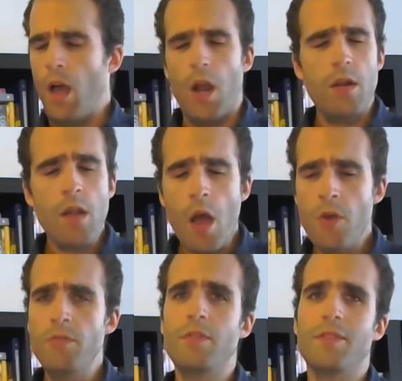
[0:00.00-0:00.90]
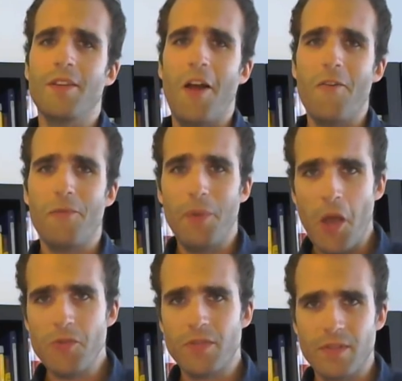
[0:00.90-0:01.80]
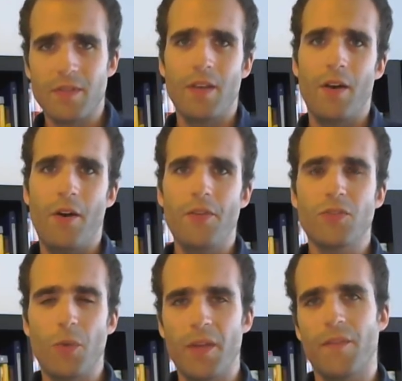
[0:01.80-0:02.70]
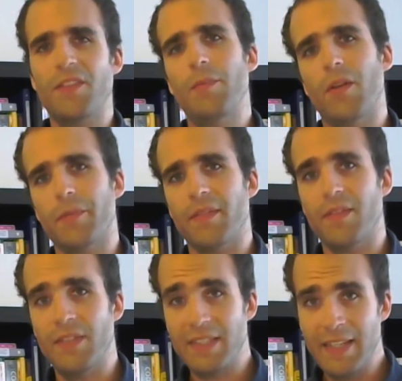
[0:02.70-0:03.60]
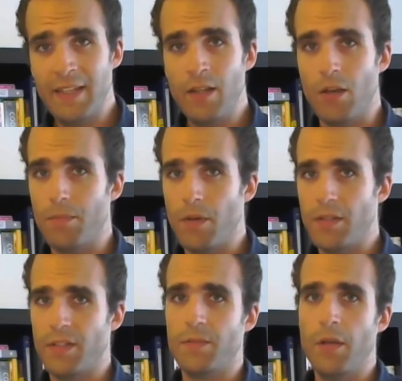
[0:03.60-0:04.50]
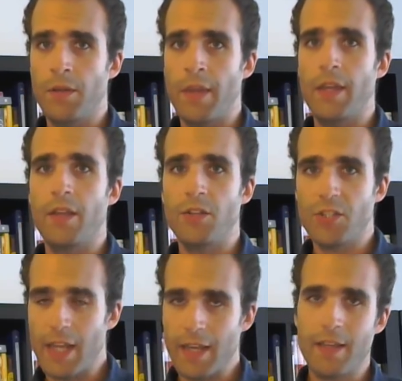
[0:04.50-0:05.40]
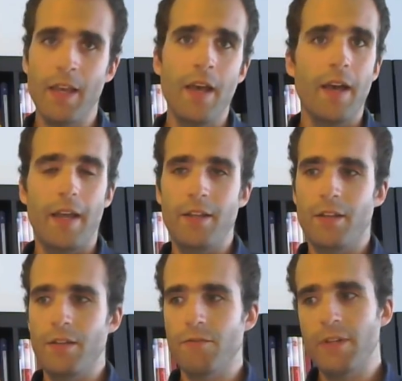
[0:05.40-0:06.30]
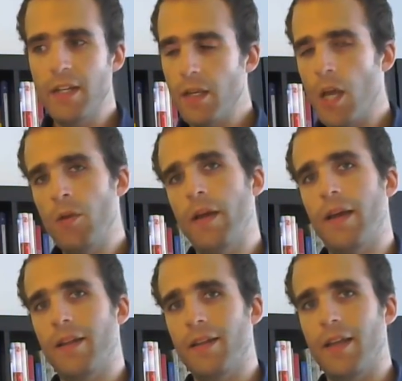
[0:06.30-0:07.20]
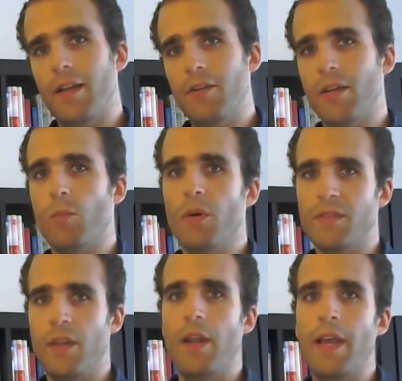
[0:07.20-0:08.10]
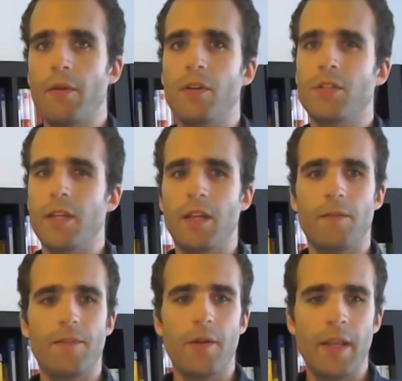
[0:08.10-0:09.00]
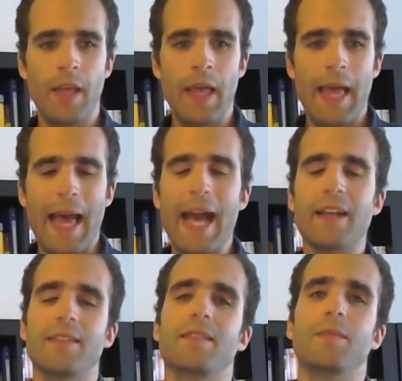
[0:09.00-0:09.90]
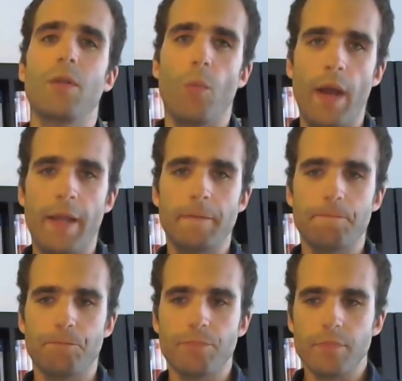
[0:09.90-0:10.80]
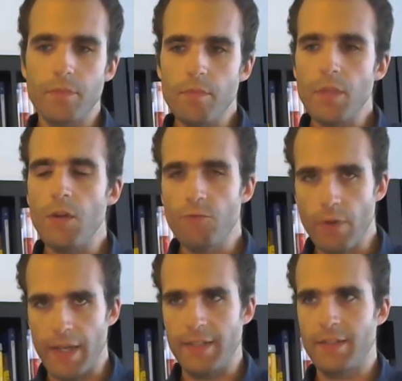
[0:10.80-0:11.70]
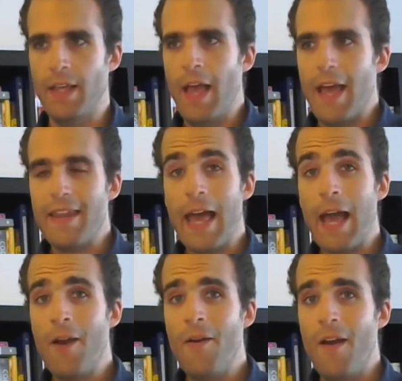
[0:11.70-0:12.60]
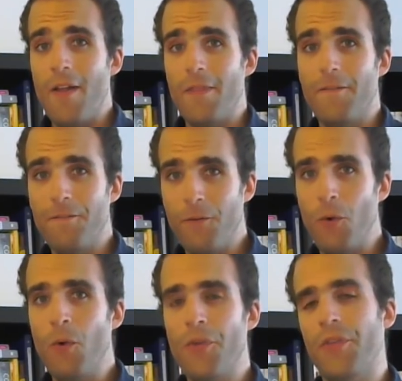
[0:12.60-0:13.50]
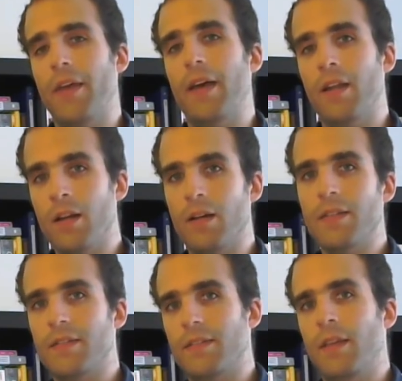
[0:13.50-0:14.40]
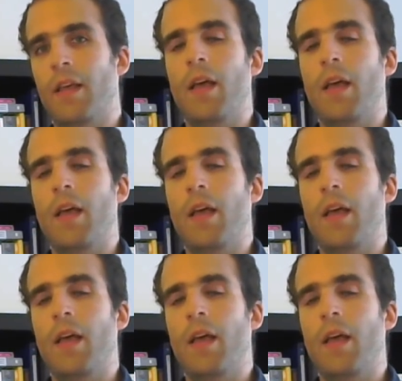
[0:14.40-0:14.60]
a load of posts on the topic of C++ 17 on Bartek's blog that you can check, and you can really go and look at what's in the language in a very accessible way. Right, now the fourth and last